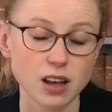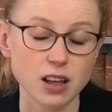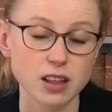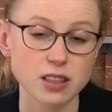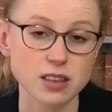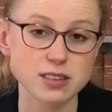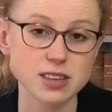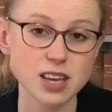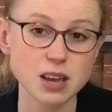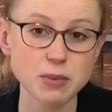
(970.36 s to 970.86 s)

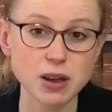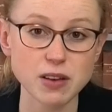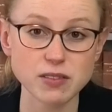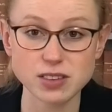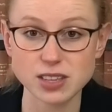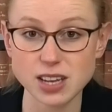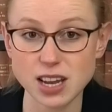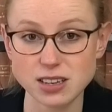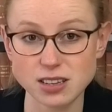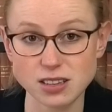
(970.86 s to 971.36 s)
The CMA have
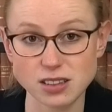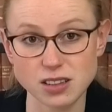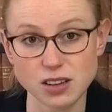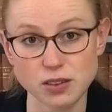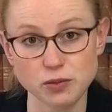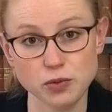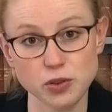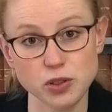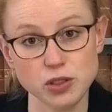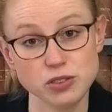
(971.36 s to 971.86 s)
stated
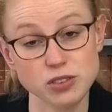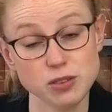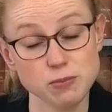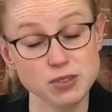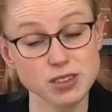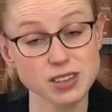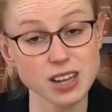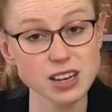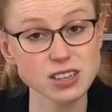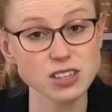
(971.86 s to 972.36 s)
that for the
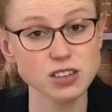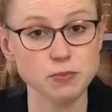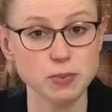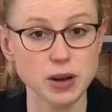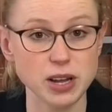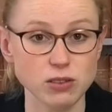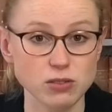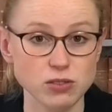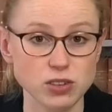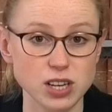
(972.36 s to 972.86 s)
substantive
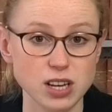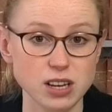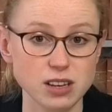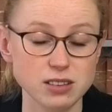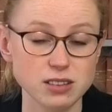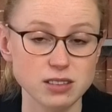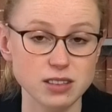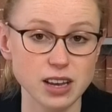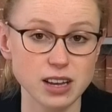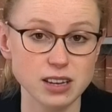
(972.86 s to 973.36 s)

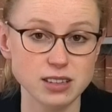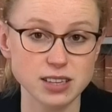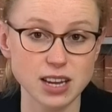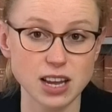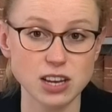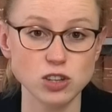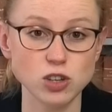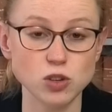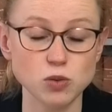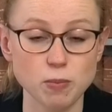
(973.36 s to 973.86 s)
penalties, they
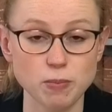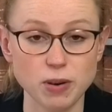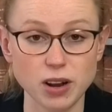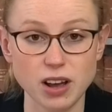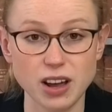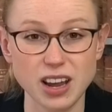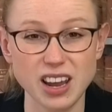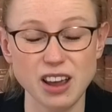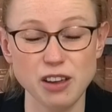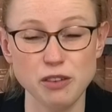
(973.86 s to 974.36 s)
intend to
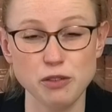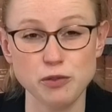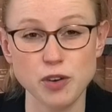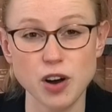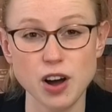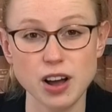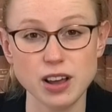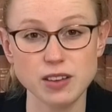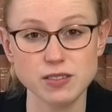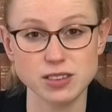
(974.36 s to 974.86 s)
apply a
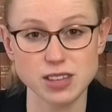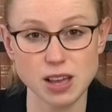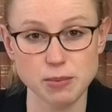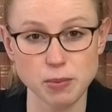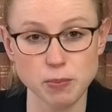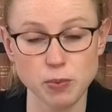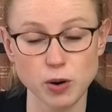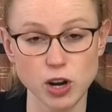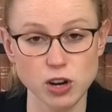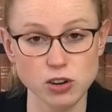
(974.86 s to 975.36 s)
5-step
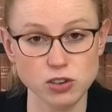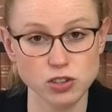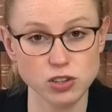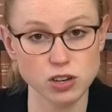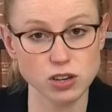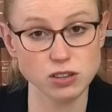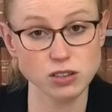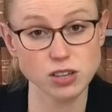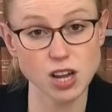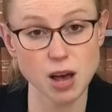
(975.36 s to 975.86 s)
approach
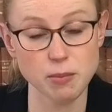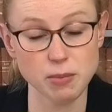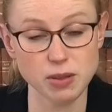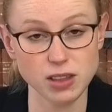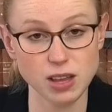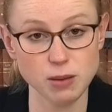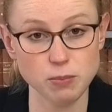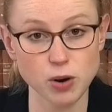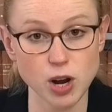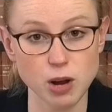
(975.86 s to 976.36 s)
to determine
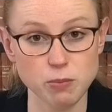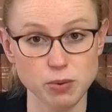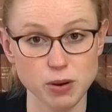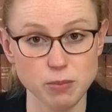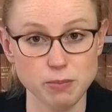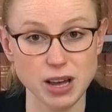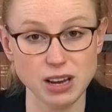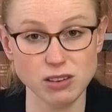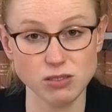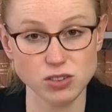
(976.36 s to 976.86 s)
the
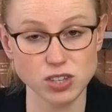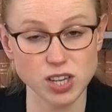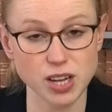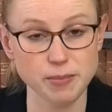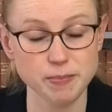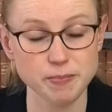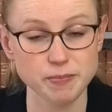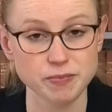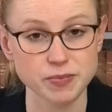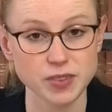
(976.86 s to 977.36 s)
appropriate
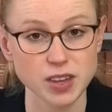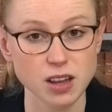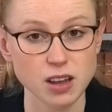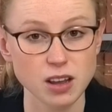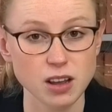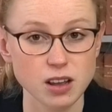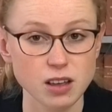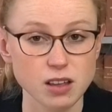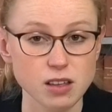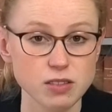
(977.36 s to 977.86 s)
penalty.
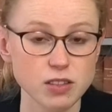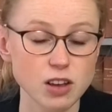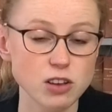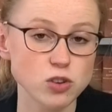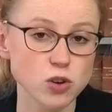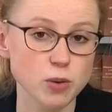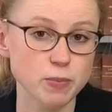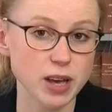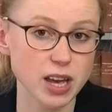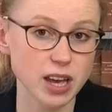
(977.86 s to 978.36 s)

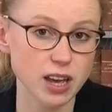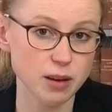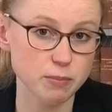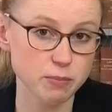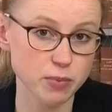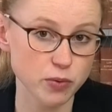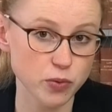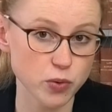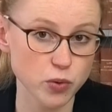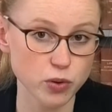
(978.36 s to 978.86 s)
Those who appear
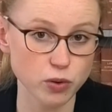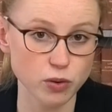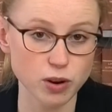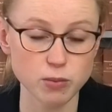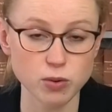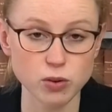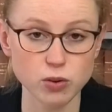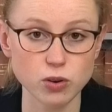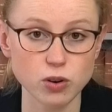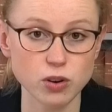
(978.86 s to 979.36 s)
before the
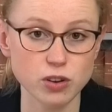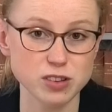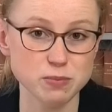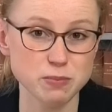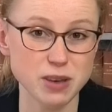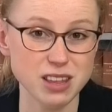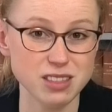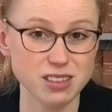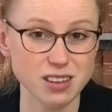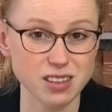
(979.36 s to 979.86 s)
criminal courts
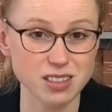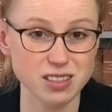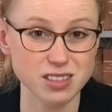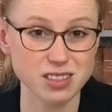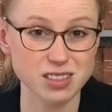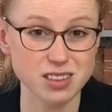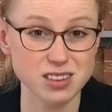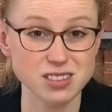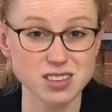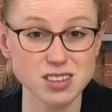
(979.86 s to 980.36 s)
may think
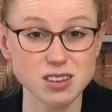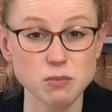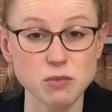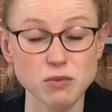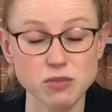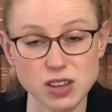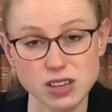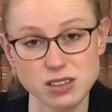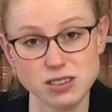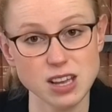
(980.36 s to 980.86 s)
that some
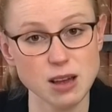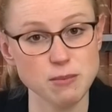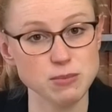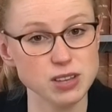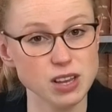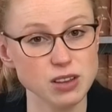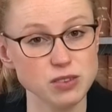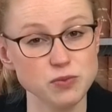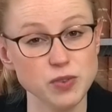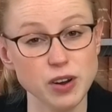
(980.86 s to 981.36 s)
of these steps
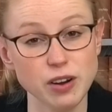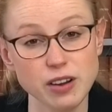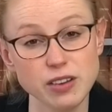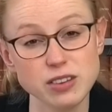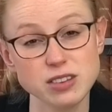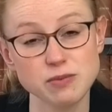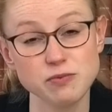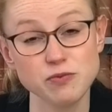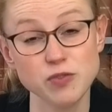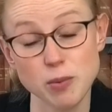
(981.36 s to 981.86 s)
sound very
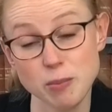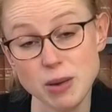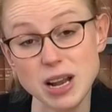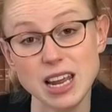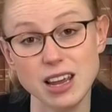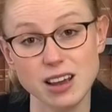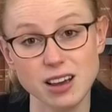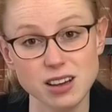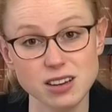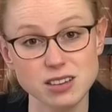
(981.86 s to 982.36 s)

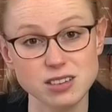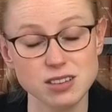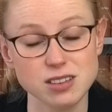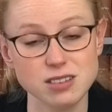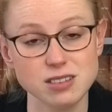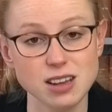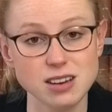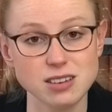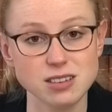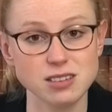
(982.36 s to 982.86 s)
familiar to the
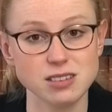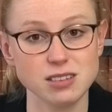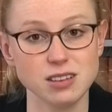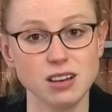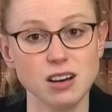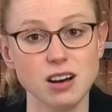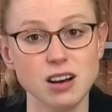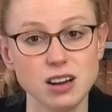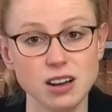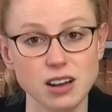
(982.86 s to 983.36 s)
sentencing
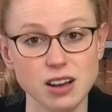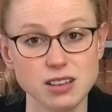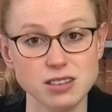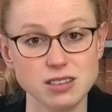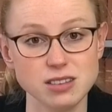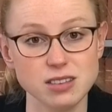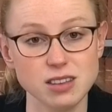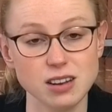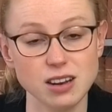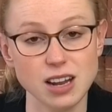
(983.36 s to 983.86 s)

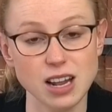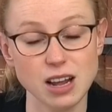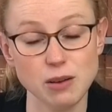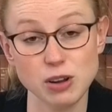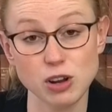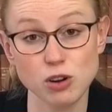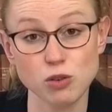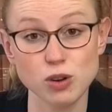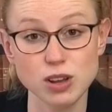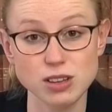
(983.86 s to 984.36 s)
guidelines that are now
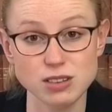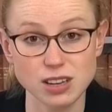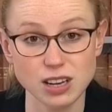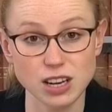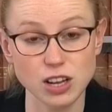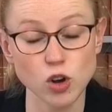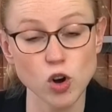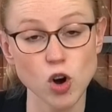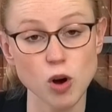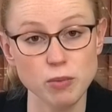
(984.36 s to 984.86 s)

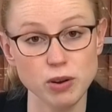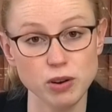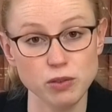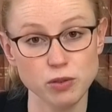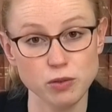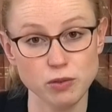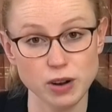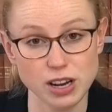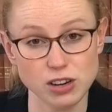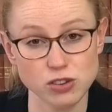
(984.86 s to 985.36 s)
increasingly common
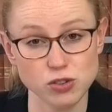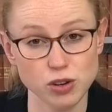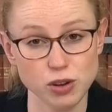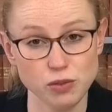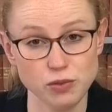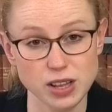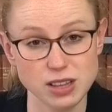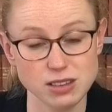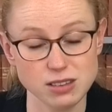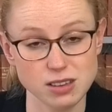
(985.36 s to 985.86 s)
for regulatory
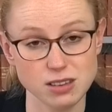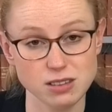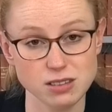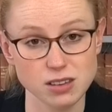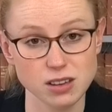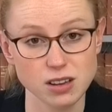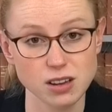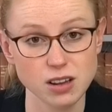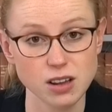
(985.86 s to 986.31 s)
offences.